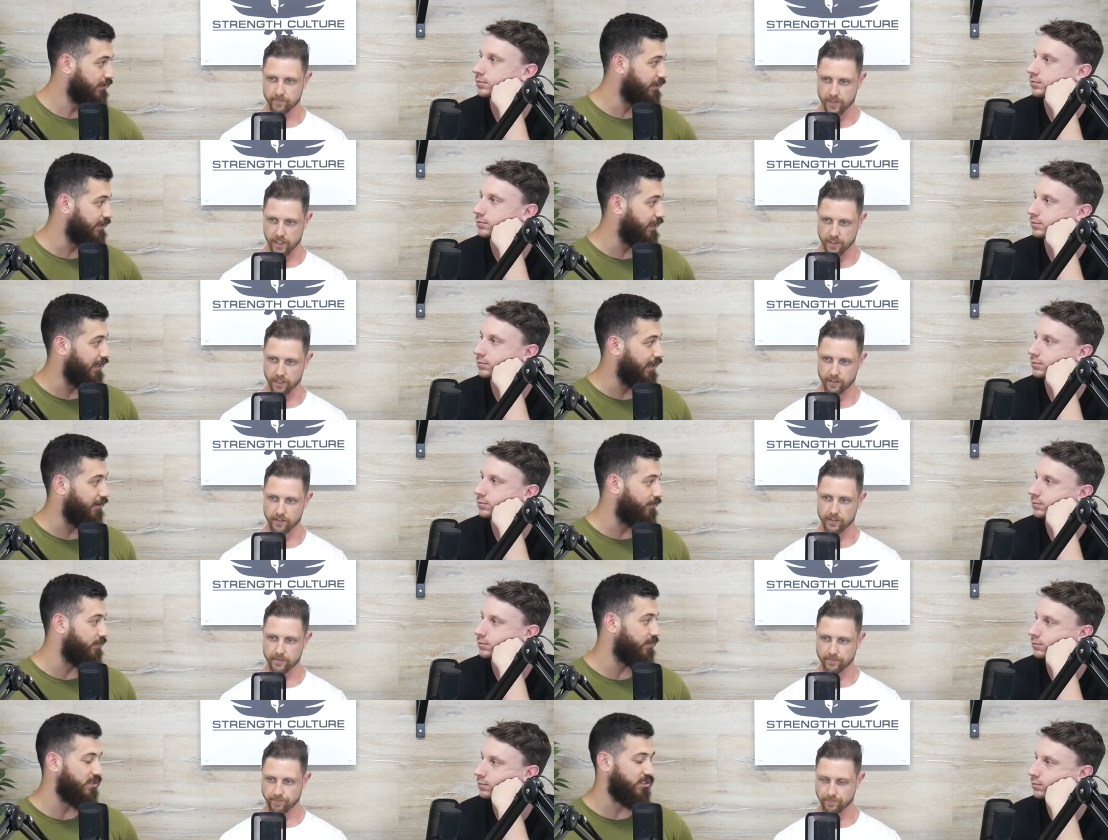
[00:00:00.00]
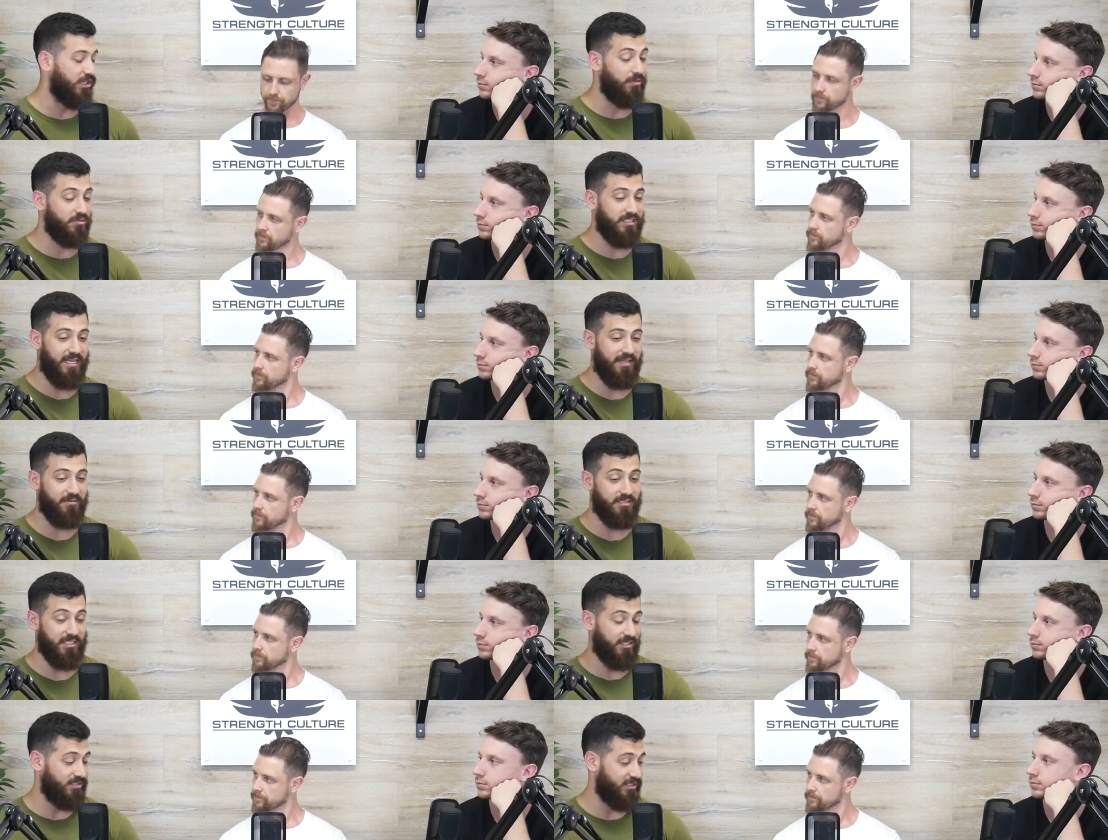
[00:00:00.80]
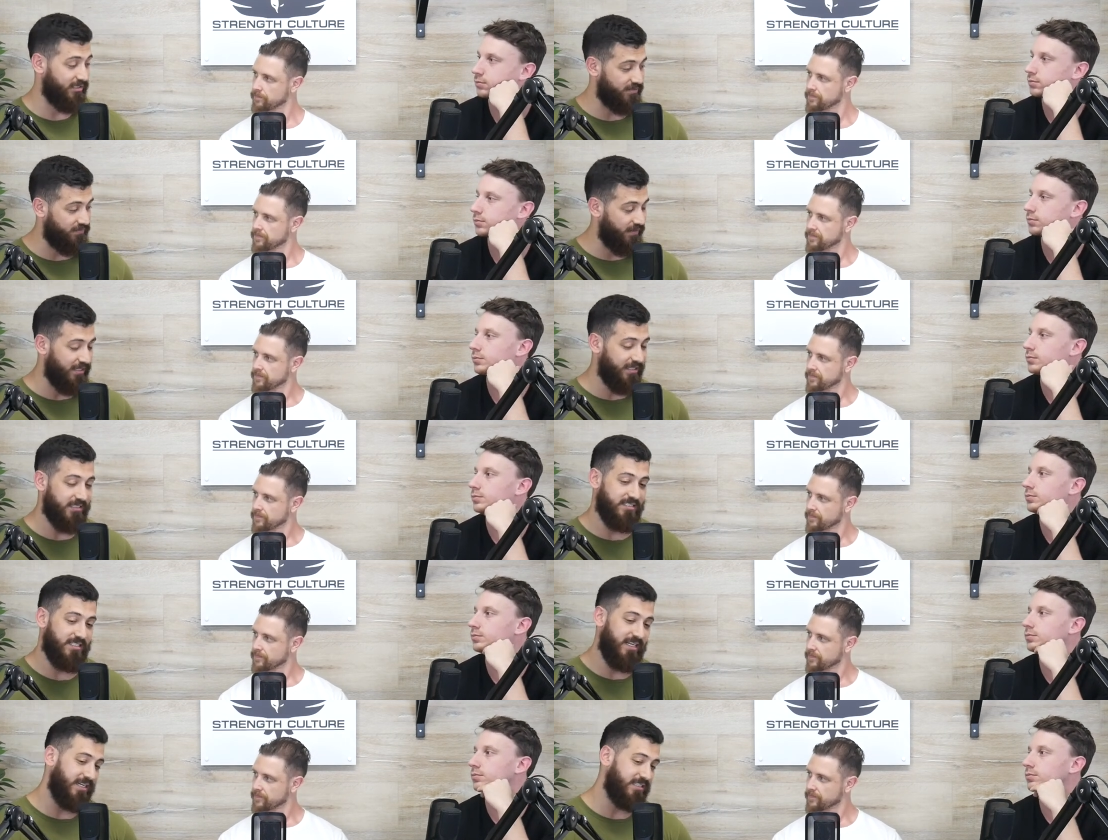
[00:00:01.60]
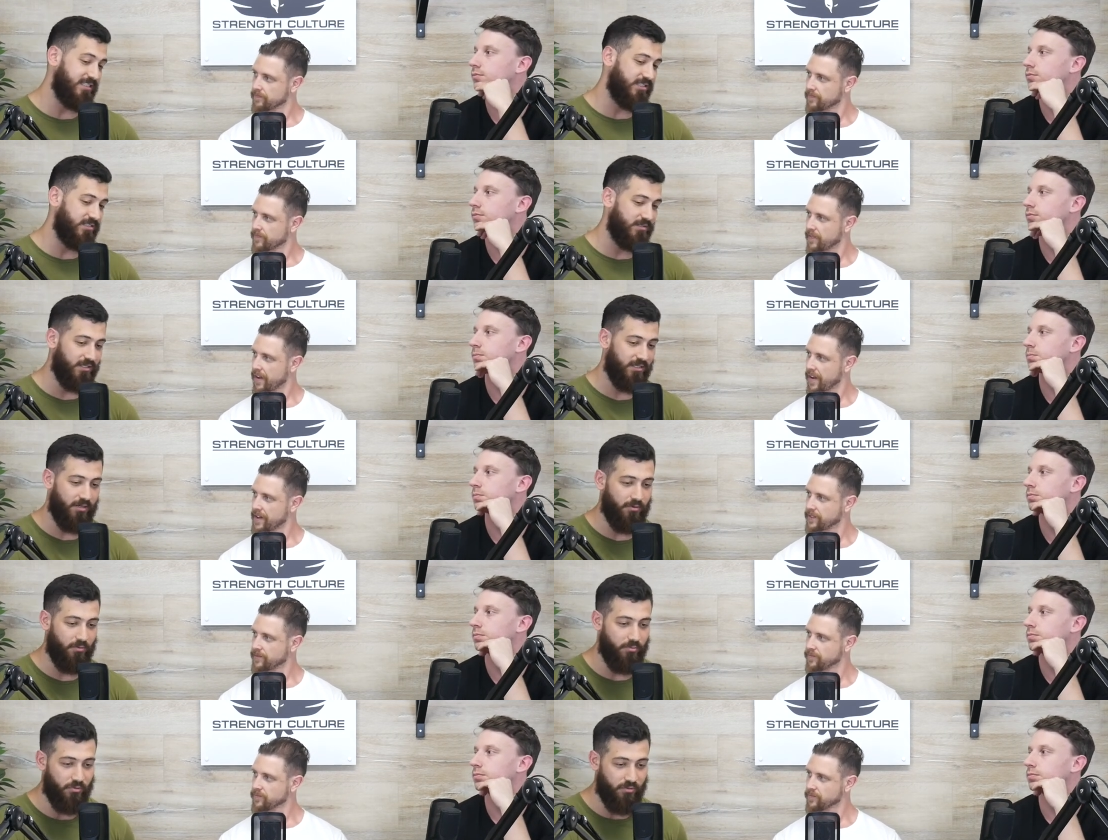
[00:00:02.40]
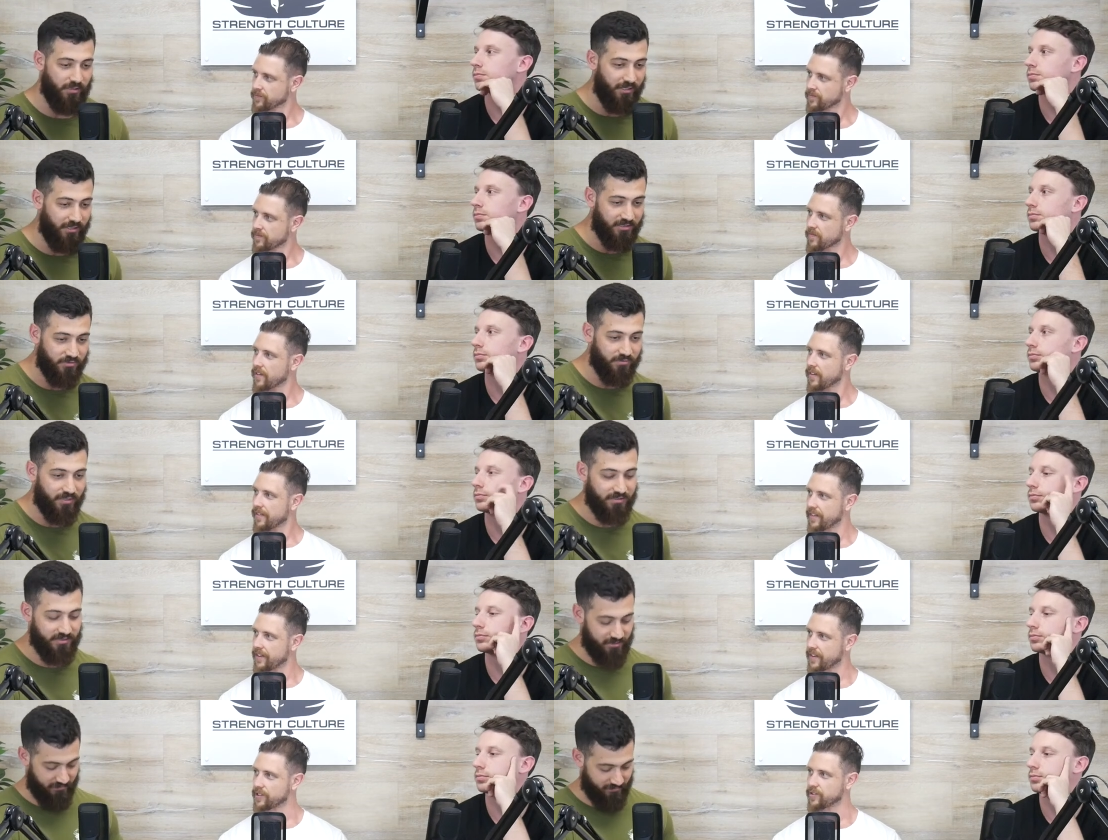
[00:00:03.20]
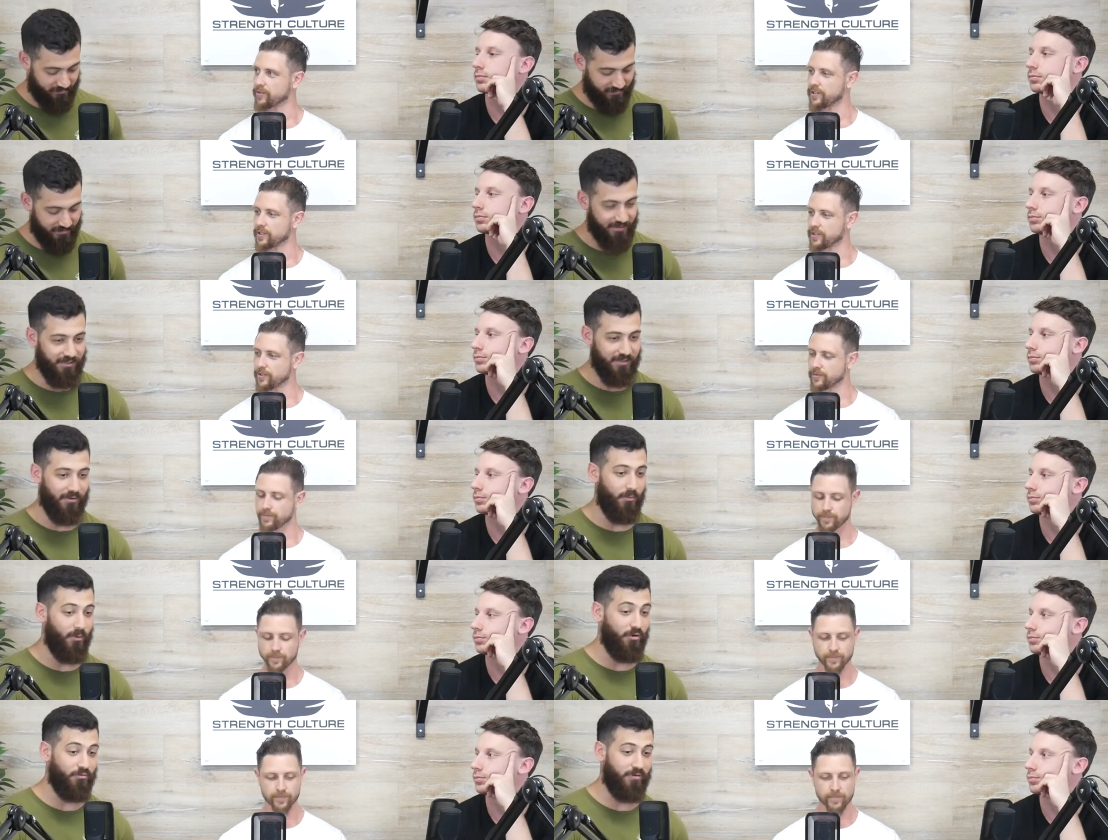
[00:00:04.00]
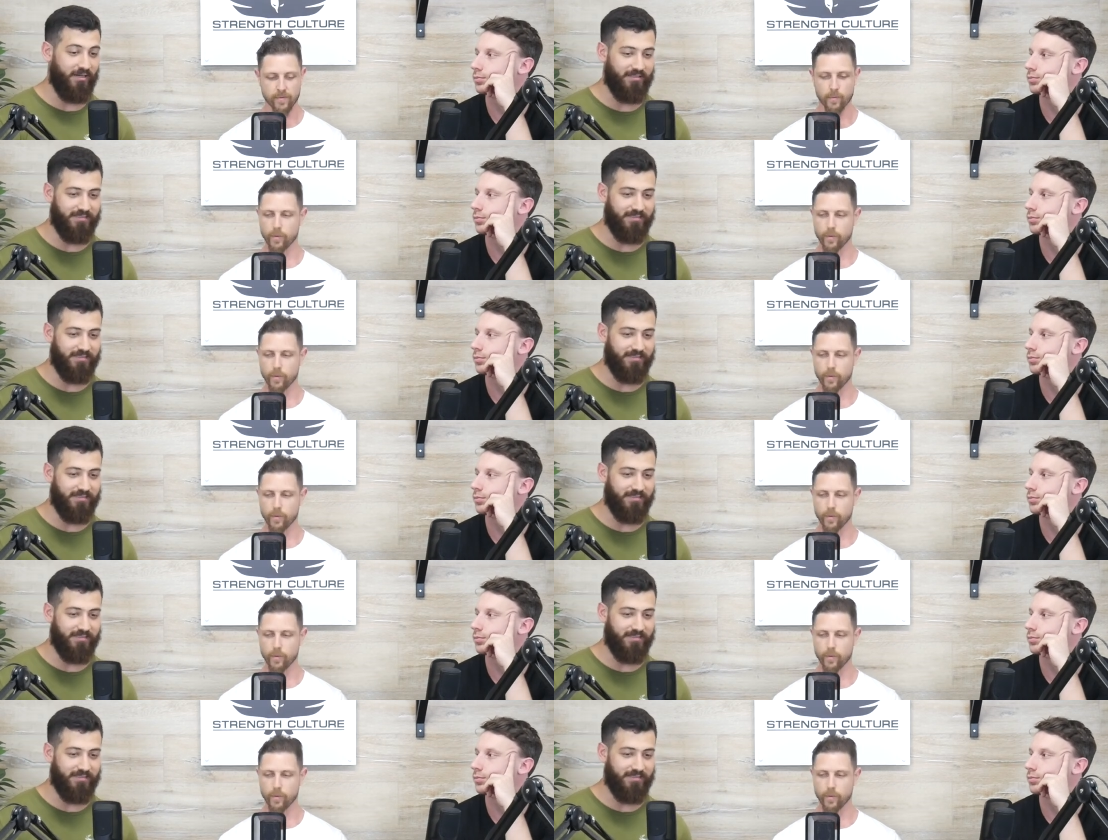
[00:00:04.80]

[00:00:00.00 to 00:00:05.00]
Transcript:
Speaker 1: um, so it was, yeah, it was, it was, funny that you said that because that's the whole book that I just read. So that's really cool. Well read.